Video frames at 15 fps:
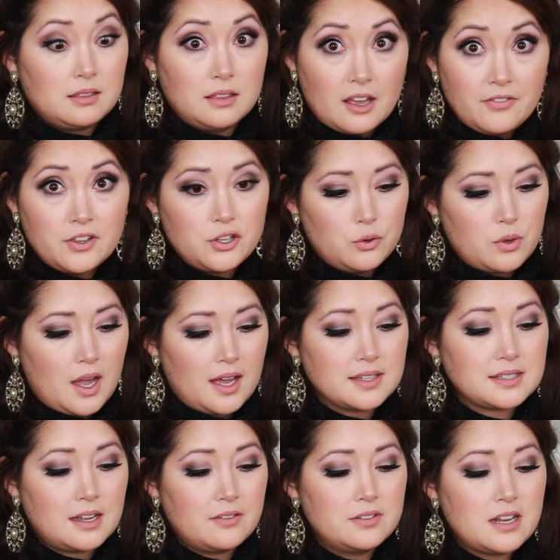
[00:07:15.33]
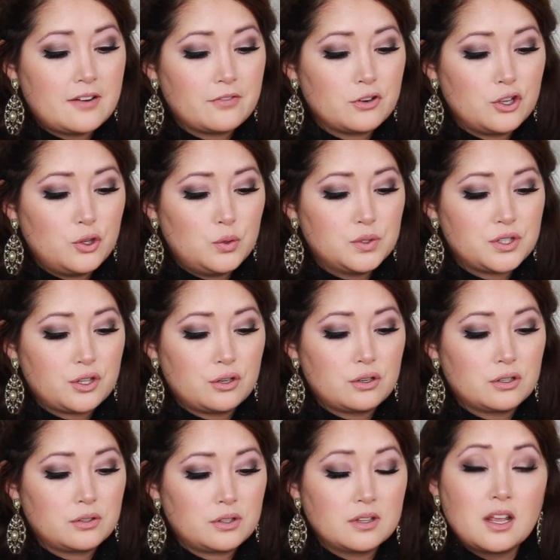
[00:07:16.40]
love it, you guys. I've never used
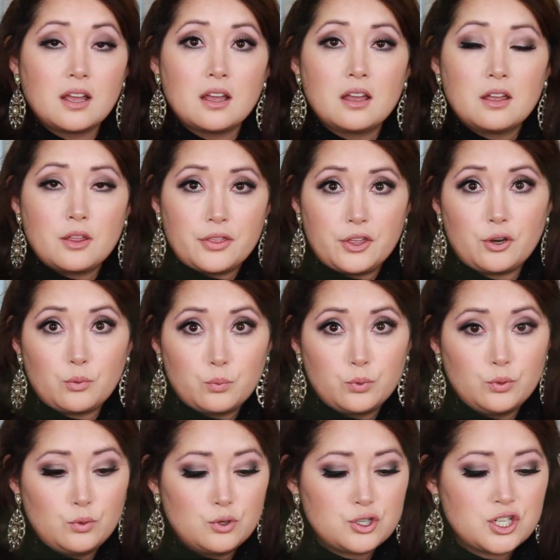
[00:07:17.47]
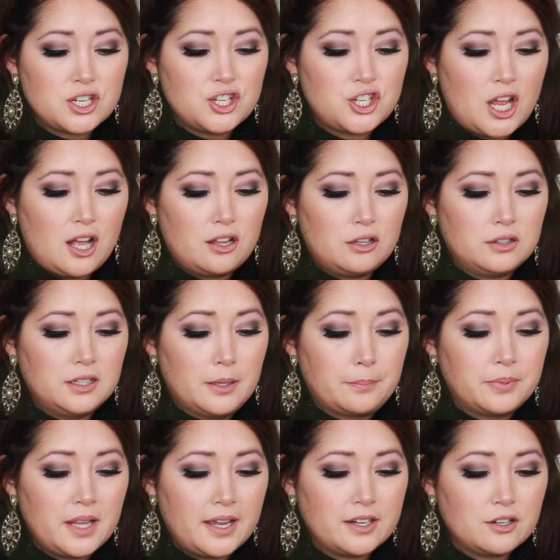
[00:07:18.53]
their Rouge Gel lip
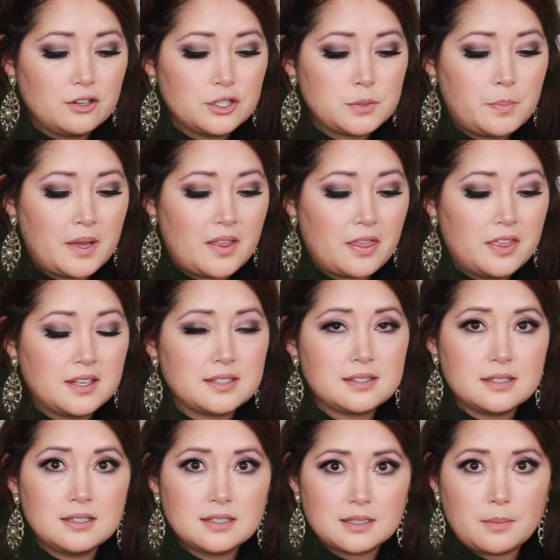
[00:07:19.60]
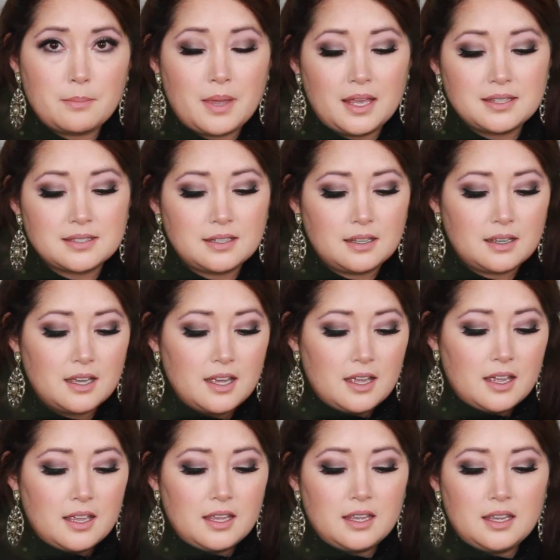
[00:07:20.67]
liners, but this is amazing.
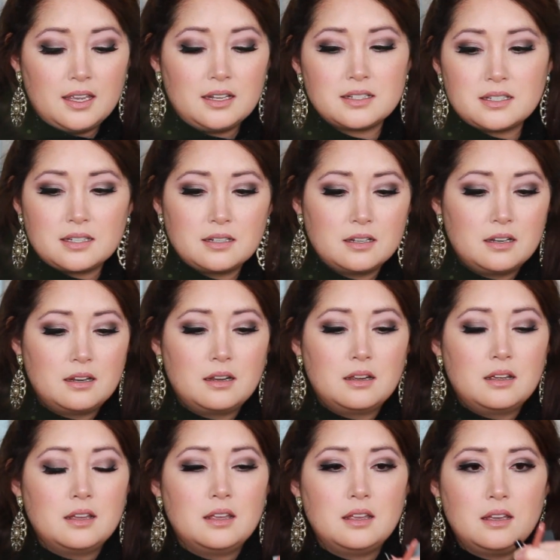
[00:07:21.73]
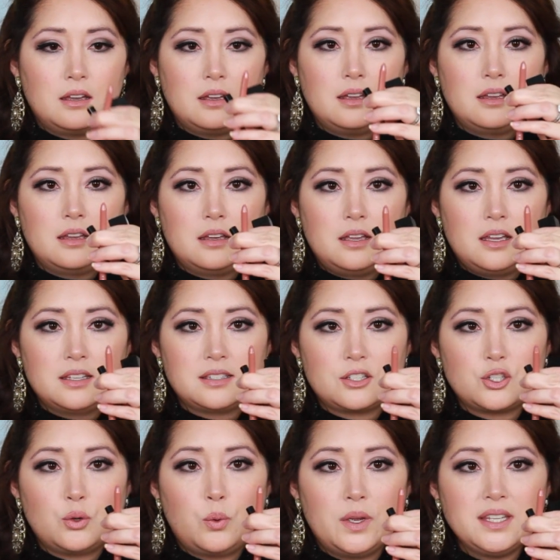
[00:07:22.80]
It is a
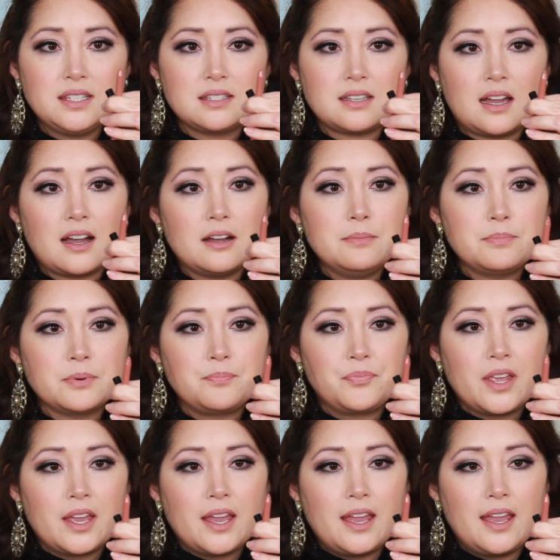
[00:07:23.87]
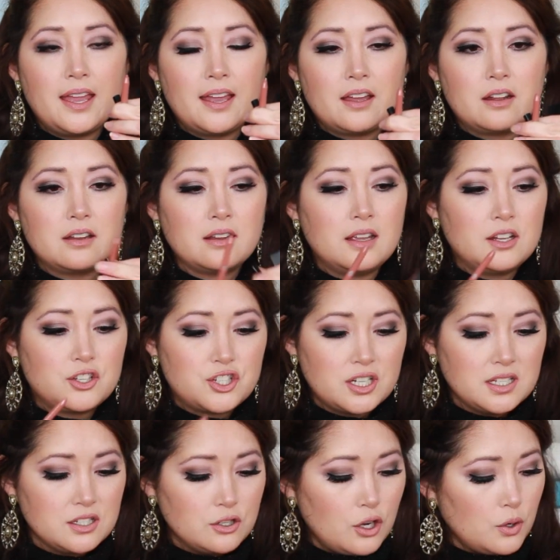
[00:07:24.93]
twist up. And it
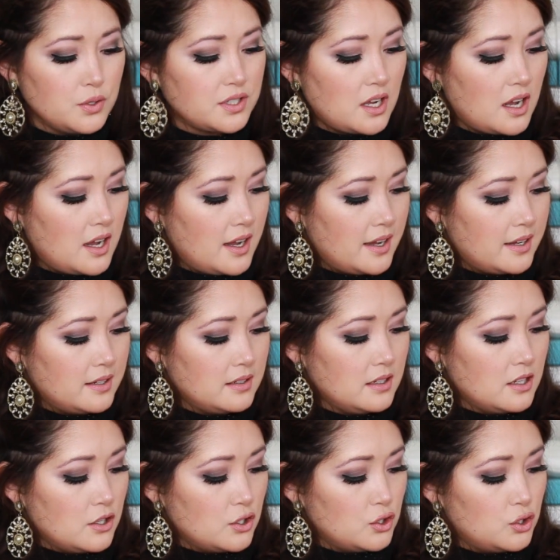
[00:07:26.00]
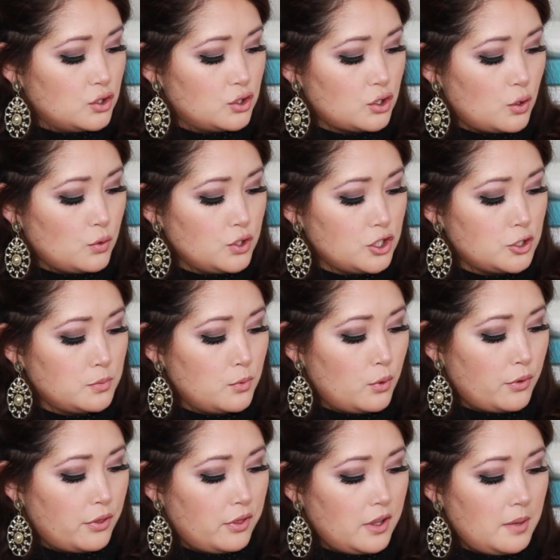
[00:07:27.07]
just goes on so
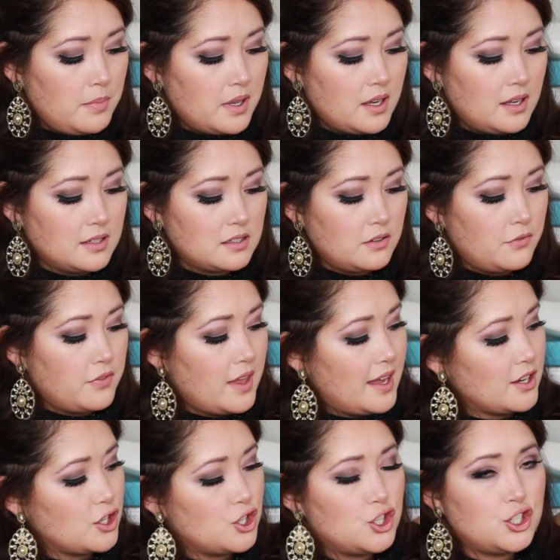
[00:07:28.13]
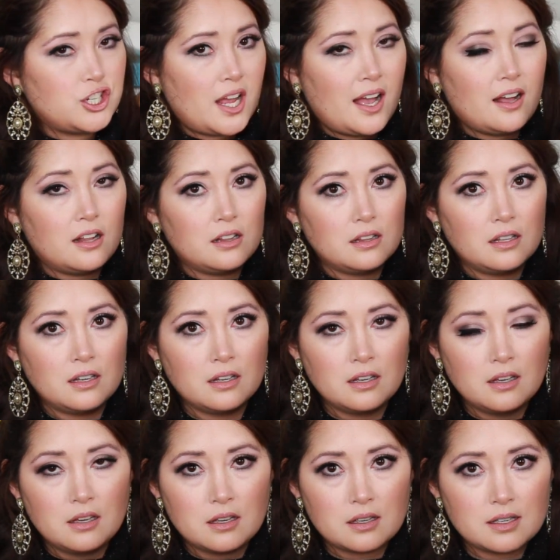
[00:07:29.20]
smoothly because of that gel
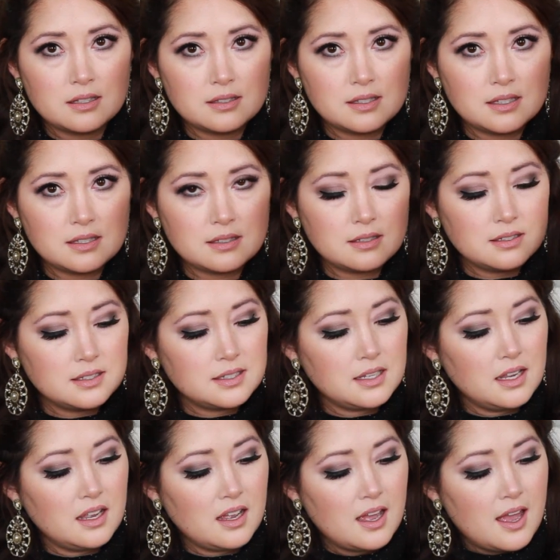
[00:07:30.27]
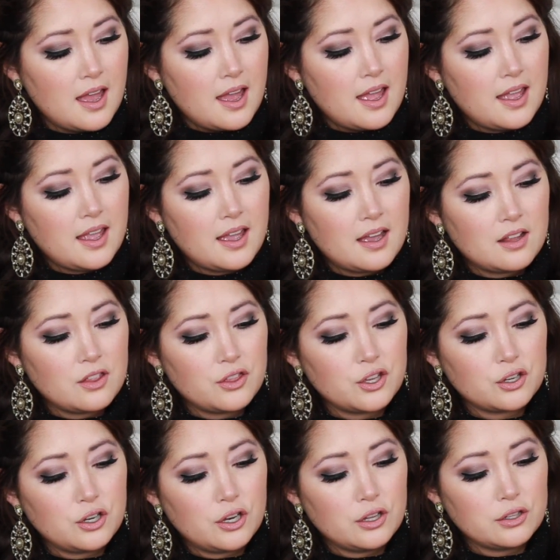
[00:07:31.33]
consistency. And the
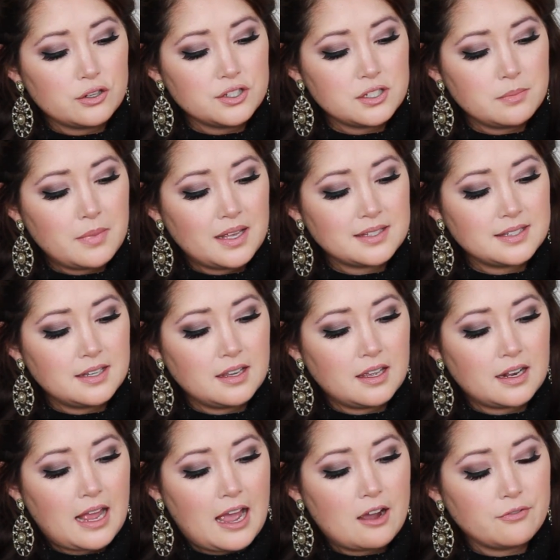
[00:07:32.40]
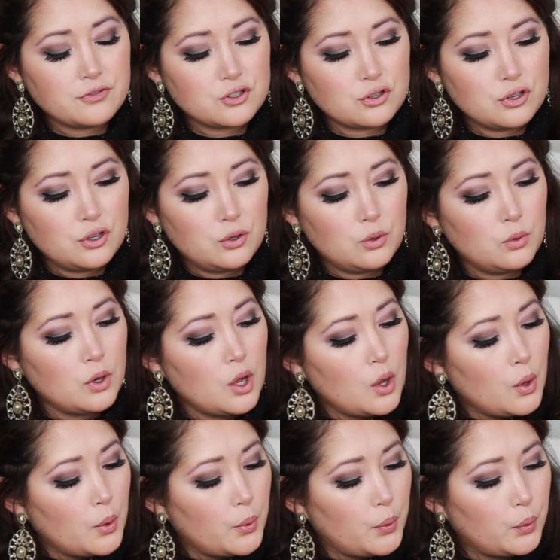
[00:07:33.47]
color is amazing. And after you
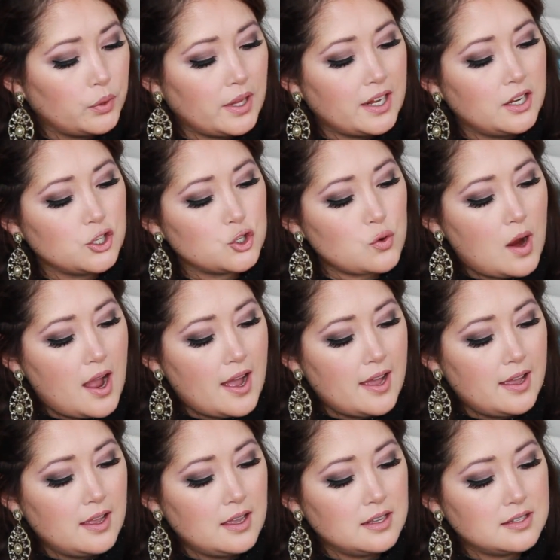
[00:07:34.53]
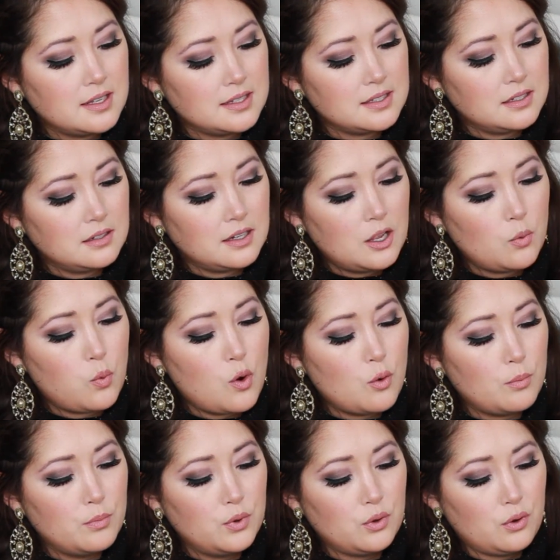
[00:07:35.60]
let it dry, it won't
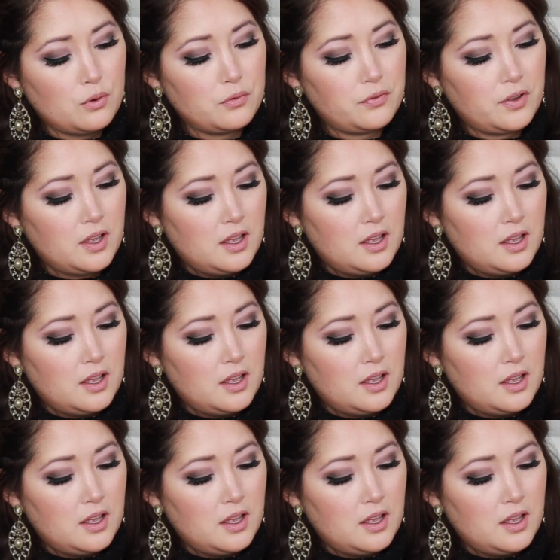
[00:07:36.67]
move.